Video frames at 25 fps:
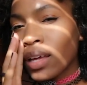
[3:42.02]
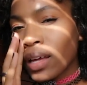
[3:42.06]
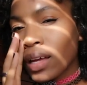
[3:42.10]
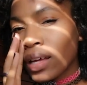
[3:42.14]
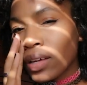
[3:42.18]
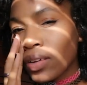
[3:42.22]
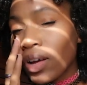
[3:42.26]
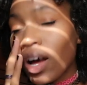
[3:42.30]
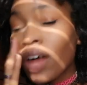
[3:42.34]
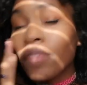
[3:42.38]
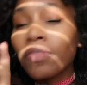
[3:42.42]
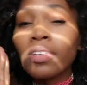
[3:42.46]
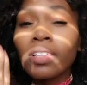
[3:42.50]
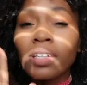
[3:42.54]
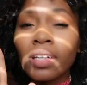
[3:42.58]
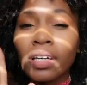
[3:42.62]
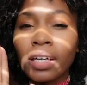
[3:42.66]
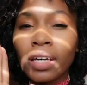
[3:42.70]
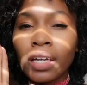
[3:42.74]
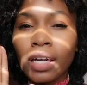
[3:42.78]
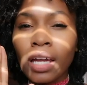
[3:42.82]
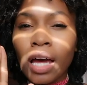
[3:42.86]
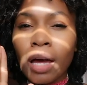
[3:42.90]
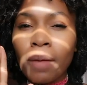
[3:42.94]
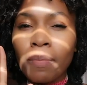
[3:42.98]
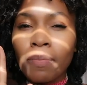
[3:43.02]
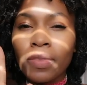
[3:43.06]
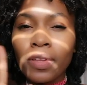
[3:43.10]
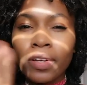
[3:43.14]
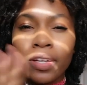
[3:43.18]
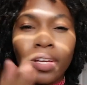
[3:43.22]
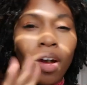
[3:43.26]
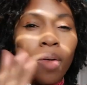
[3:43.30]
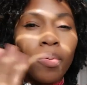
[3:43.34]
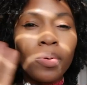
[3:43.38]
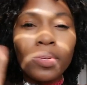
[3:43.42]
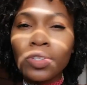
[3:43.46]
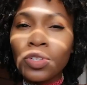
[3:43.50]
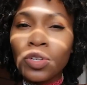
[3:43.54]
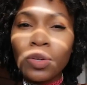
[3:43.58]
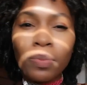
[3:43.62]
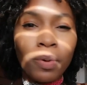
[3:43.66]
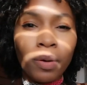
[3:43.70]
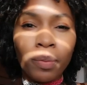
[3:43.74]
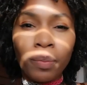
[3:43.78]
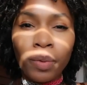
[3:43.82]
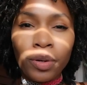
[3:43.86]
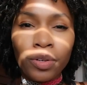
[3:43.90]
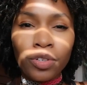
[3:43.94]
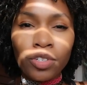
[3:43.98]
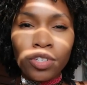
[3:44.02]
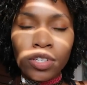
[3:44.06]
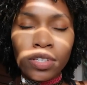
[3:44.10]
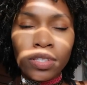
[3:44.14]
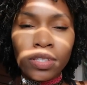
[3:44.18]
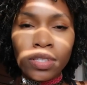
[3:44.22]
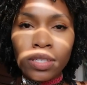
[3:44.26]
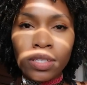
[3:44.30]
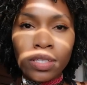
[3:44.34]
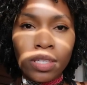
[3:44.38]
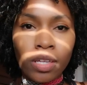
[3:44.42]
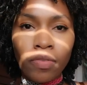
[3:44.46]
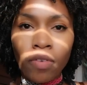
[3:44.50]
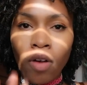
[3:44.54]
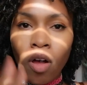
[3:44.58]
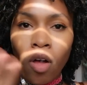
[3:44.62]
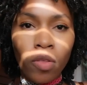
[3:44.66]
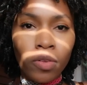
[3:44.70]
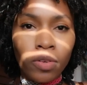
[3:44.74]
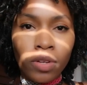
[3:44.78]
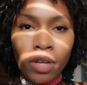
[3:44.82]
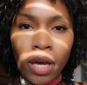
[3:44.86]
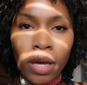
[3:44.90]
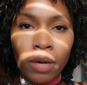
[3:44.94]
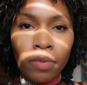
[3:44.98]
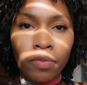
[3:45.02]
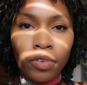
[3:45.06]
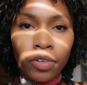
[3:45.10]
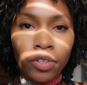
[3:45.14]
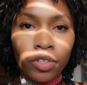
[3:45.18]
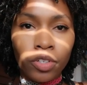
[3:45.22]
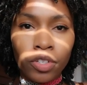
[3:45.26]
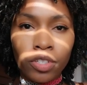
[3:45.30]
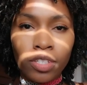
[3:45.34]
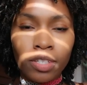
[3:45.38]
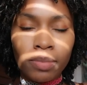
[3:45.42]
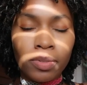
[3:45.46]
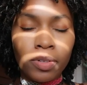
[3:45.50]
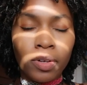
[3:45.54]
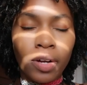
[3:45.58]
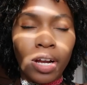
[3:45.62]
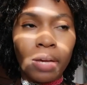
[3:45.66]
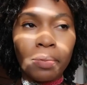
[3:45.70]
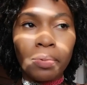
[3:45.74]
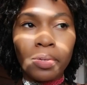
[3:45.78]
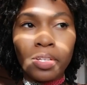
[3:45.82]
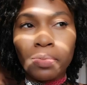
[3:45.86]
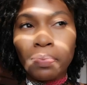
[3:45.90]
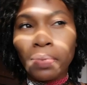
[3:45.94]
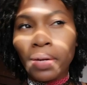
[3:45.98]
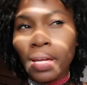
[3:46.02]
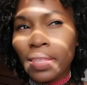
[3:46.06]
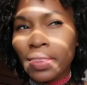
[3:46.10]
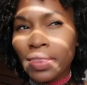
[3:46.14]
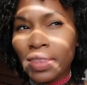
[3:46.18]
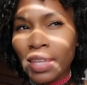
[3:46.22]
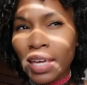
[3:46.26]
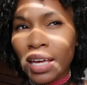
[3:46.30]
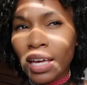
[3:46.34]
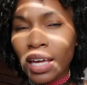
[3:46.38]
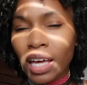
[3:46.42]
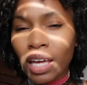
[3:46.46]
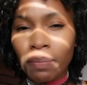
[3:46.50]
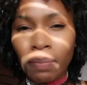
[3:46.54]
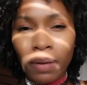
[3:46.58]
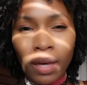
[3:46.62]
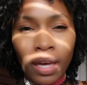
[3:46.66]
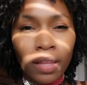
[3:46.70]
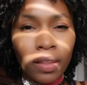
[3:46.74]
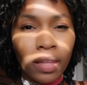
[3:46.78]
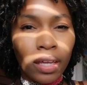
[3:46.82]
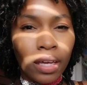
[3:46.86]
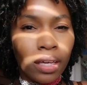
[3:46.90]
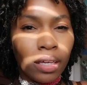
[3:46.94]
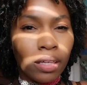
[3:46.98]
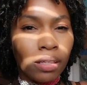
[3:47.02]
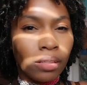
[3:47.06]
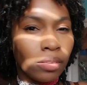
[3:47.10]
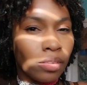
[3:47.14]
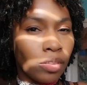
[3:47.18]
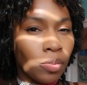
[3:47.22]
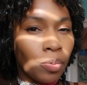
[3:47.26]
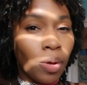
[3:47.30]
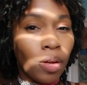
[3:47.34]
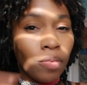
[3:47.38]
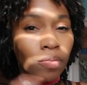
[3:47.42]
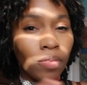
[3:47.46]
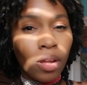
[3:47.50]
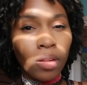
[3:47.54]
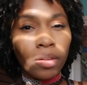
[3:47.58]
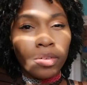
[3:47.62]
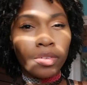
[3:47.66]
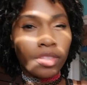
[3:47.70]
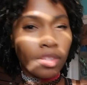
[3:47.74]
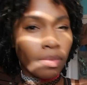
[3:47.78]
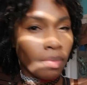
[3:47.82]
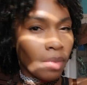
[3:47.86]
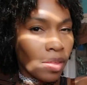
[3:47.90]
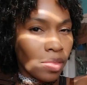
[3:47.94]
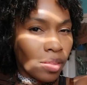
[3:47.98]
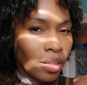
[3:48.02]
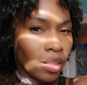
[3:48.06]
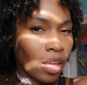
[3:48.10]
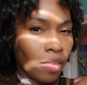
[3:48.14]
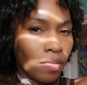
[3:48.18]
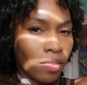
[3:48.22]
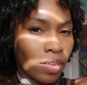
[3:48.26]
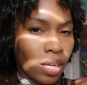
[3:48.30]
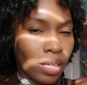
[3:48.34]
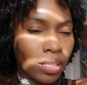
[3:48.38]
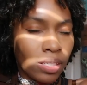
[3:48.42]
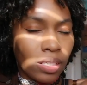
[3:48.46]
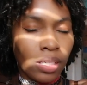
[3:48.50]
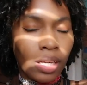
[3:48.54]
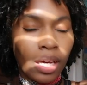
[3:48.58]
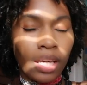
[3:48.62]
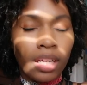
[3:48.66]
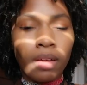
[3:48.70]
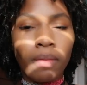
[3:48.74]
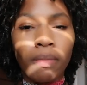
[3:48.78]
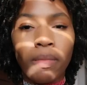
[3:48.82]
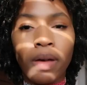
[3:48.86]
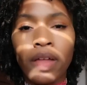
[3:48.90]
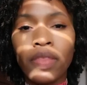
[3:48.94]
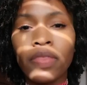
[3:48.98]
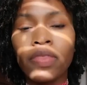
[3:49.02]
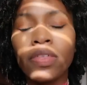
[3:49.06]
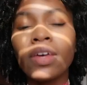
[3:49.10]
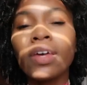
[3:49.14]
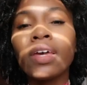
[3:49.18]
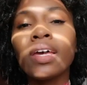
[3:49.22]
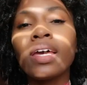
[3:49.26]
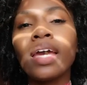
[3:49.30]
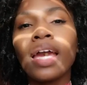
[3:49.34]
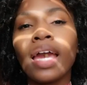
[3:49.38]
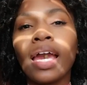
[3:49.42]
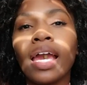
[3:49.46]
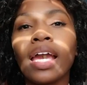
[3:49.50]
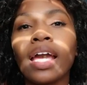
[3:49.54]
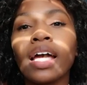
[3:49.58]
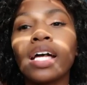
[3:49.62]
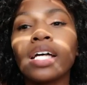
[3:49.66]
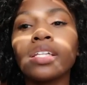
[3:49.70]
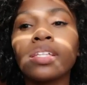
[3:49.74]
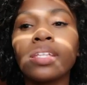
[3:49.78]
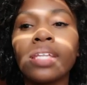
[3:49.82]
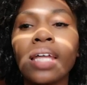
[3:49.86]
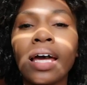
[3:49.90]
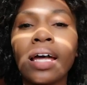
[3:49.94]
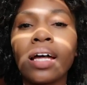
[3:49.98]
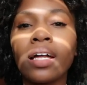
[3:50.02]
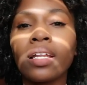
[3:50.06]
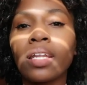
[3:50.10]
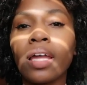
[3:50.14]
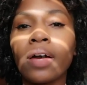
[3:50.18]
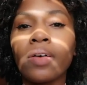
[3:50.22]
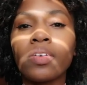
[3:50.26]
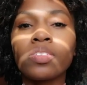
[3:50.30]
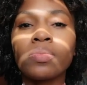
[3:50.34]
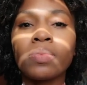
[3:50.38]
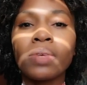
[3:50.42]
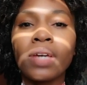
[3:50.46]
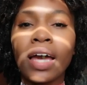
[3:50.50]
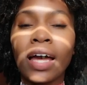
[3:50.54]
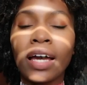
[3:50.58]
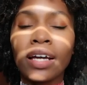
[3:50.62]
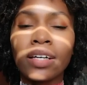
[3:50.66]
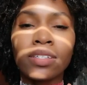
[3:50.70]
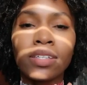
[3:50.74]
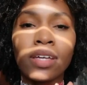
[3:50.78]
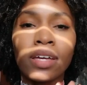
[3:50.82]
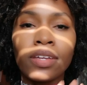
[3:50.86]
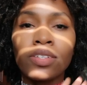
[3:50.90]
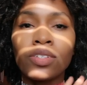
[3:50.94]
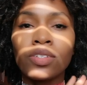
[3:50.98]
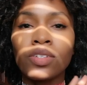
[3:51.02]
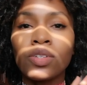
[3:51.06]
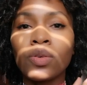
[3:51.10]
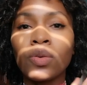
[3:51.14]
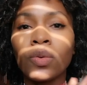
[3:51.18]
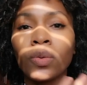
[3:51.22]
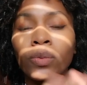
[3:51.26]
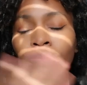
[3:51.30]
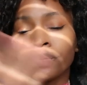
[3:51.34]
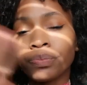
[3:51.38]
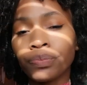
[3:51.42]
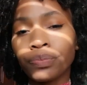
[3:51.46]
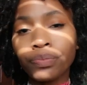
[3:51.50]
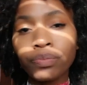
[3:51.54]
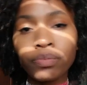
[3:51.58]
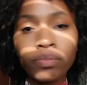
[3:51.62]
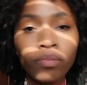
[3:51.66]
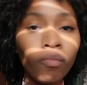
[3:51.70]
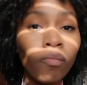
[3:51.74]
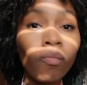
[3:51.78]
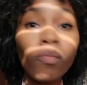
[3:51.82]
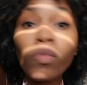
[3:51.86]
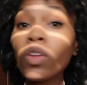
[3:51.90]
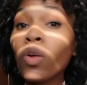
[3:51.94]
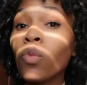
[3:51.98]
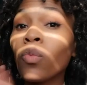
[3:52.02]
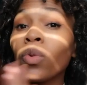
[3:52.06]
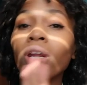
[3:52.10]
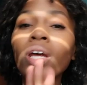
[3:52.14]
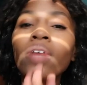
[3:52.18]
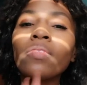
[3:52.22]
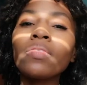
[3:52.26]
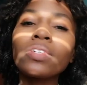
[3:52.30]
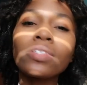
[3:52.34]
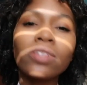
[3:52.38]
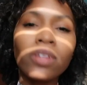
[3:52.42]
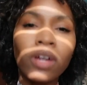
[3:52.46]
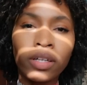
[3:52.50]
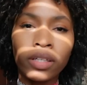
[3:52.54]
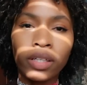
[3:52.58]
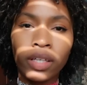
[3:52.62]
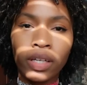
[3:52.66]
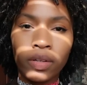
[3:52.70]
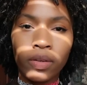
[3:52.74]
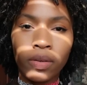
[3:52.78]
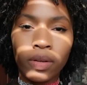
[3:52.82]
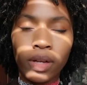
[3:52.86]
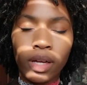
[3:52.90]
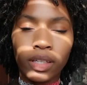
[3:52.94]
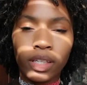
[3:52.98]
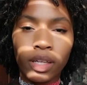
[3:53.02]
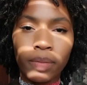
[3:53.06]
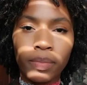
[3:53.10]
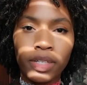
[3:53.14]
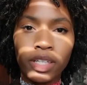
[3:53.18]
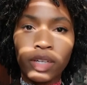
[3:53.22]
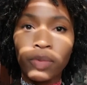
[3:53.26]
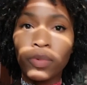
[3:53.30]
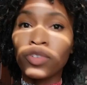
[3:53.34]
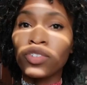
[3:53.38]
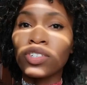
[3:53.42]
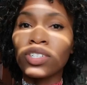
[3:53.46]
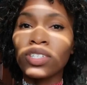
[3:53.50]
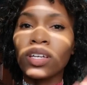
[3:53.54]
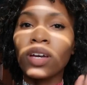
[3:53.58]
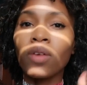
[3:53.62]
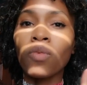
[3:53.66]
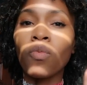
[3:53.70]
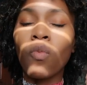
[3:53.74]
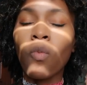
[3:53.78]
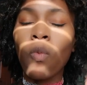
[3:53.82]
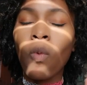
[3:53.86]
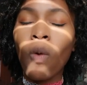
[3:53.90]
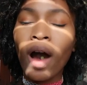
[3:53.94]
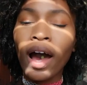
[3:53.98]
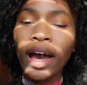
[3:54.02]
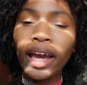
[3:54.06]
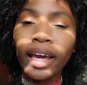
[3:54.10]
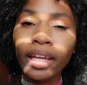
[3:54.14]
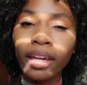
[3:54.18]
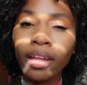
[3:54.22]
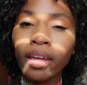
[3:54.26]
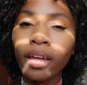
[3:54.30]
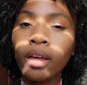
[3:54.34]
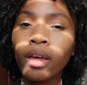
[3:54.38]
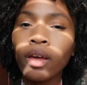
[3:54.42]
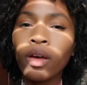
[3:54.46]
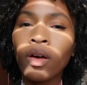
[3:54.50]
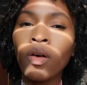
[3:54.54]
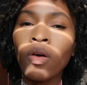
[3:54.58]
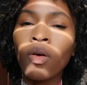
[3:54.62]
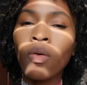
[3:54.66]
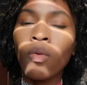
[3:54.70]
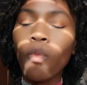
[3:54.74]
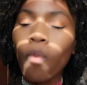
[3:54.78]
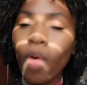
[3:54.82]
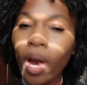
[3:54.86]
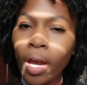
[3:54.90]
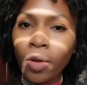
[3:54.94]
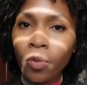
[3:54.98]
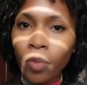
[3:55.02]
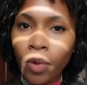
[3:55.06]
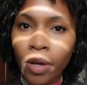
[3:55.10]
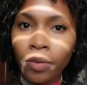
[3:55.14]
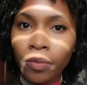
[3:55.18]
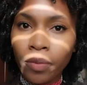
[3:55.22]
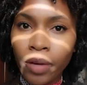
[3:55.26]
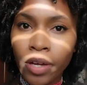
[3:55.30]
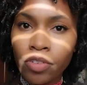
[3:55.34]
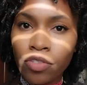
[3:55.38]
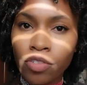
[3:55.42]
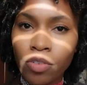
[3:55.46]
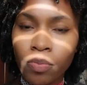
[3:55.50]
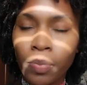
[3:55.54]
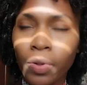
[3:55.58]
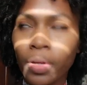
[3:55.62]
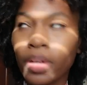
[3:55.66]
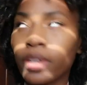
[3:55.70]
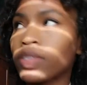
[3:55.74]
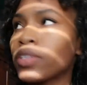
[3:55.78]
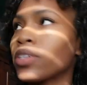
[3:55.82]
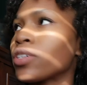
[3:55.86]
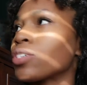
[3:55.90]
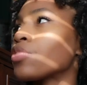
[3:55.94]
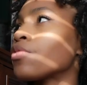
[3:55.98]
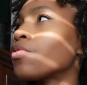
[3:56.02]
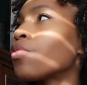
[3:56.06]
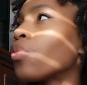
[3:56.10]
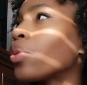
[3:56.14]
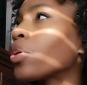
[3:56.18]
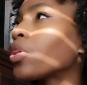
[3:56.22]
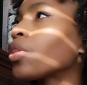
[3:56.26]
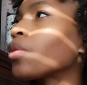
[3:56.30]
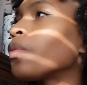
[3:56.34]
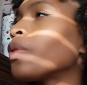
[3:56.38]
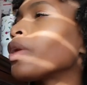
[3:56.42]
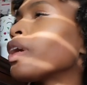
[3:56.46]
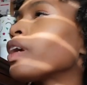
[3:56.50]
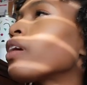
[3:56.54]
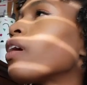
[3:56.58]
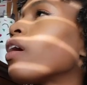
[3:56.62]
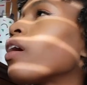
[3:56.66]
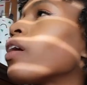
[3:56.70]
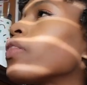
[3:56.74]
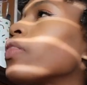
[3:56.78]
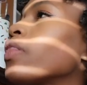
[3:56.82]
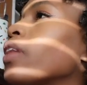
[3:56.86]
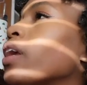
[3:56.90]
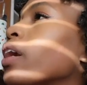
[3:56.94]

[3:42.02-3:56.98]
you'll have to look it up. They always do promotions and stuff all the time for new subscribers, but I think I pay $12 a month, $11.99 a month, and that allows me access to whatever's on Kindle Unlimited, which is a wide range of books. There's Fourth Wing on